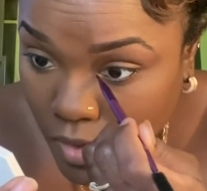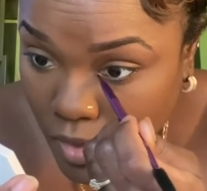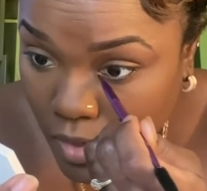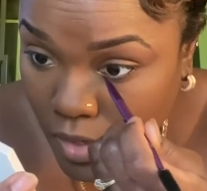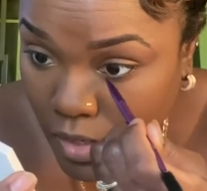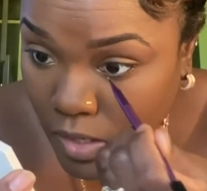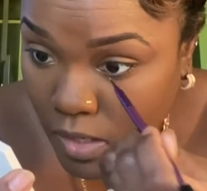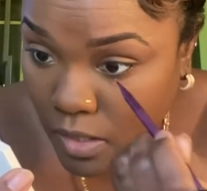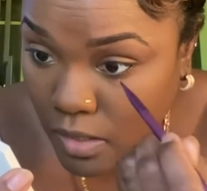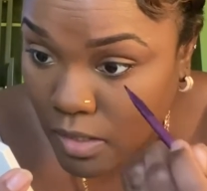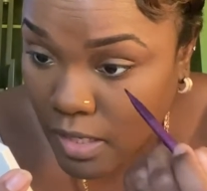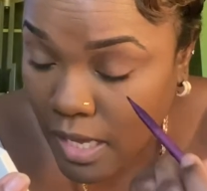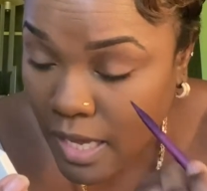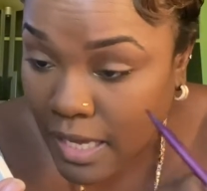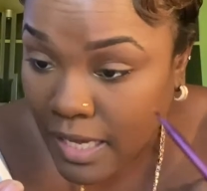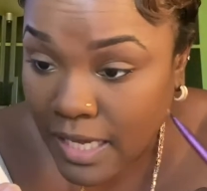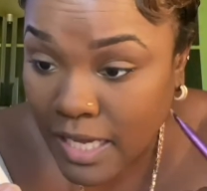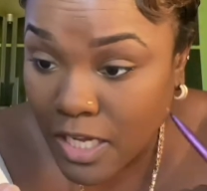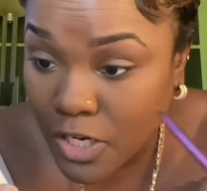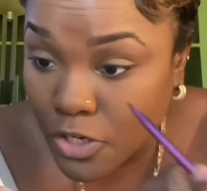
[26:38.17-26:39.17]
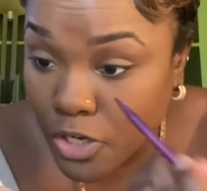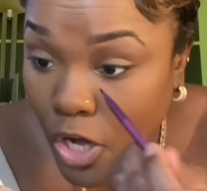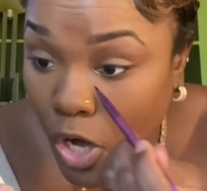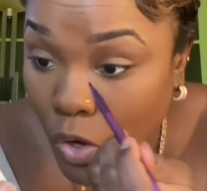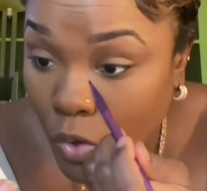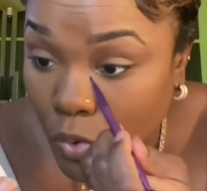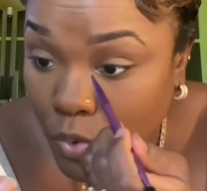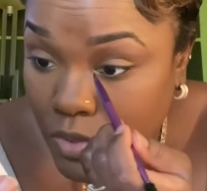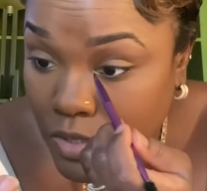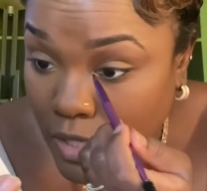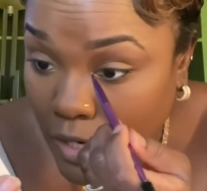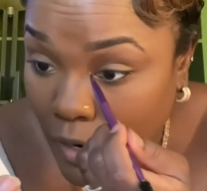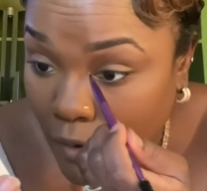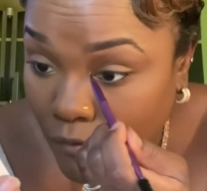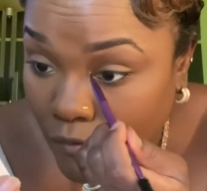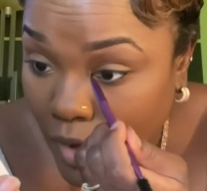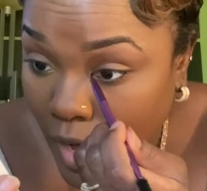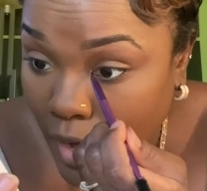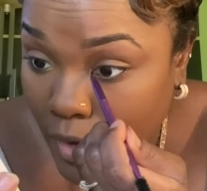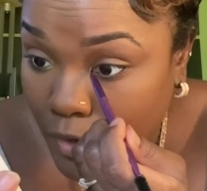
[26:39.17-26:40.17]
And he knows that I'm
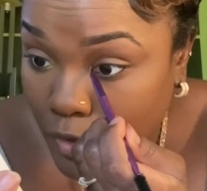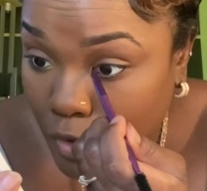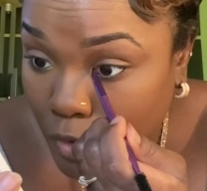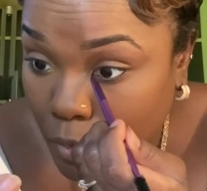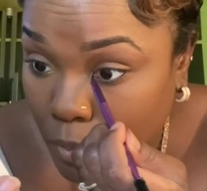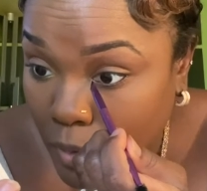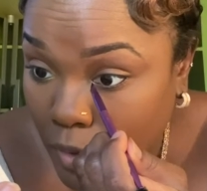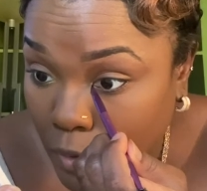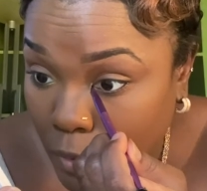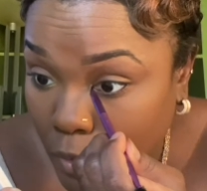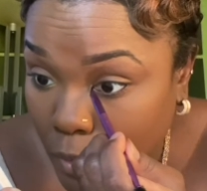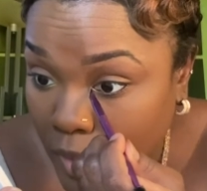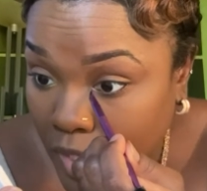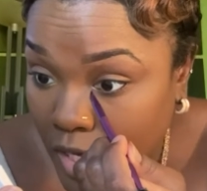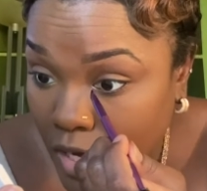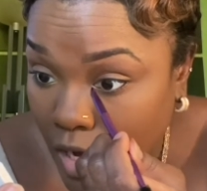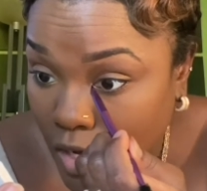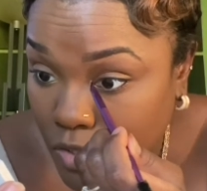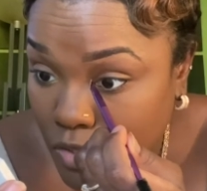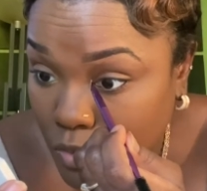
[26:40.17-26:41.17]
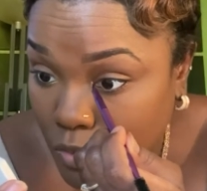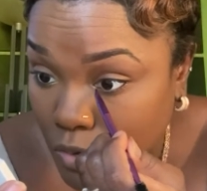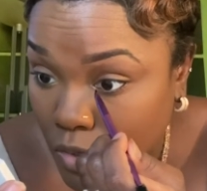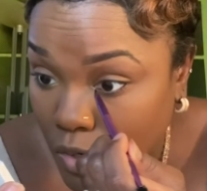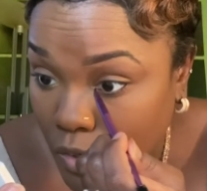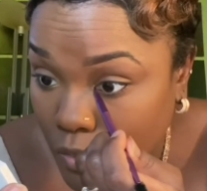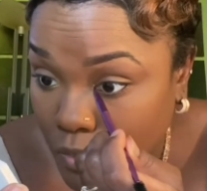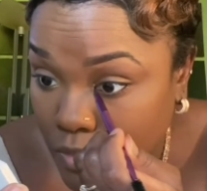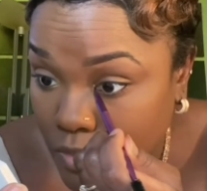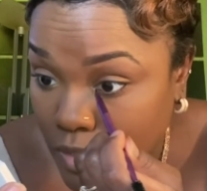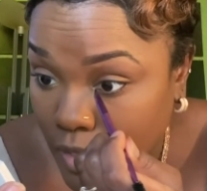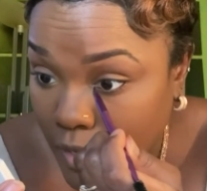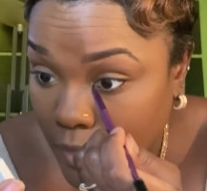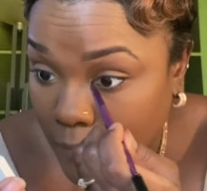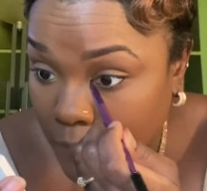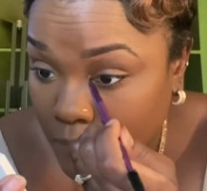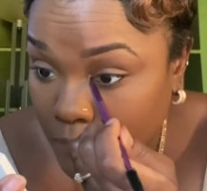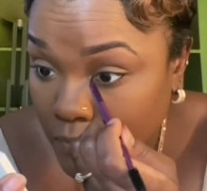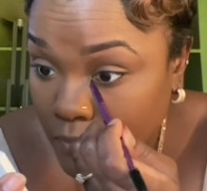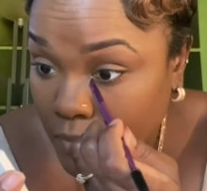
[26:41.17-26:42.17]
valuable, but he also knows
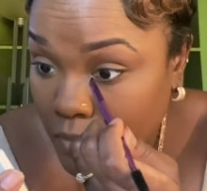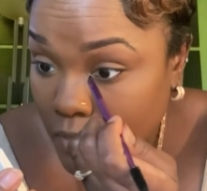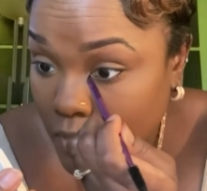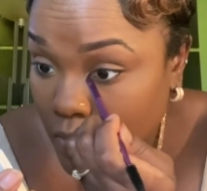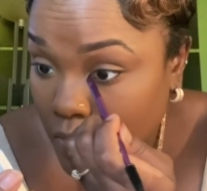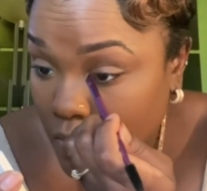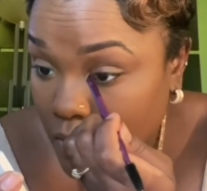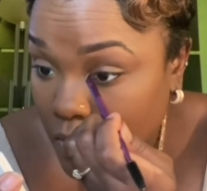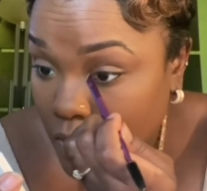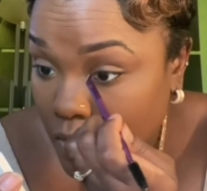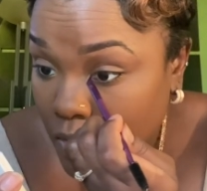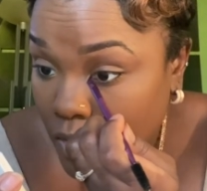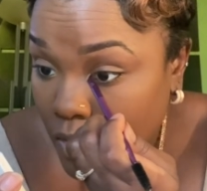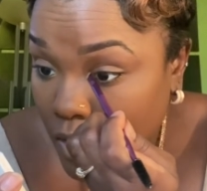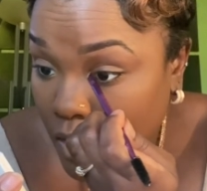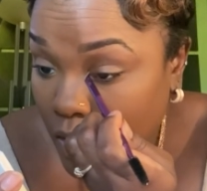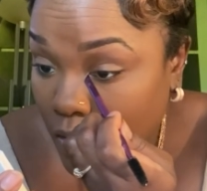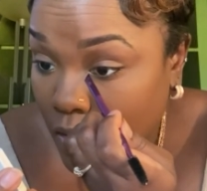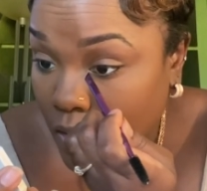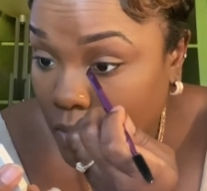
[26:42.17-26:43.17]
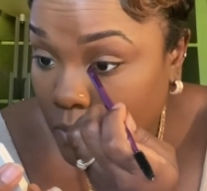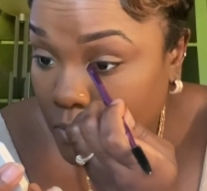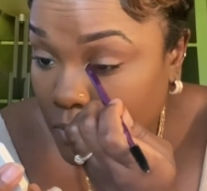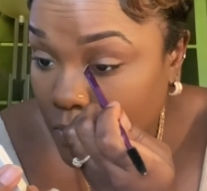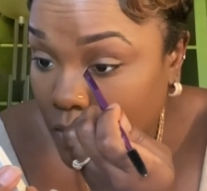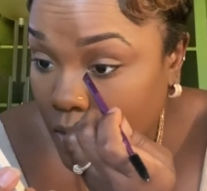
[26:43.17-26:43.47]
that I'm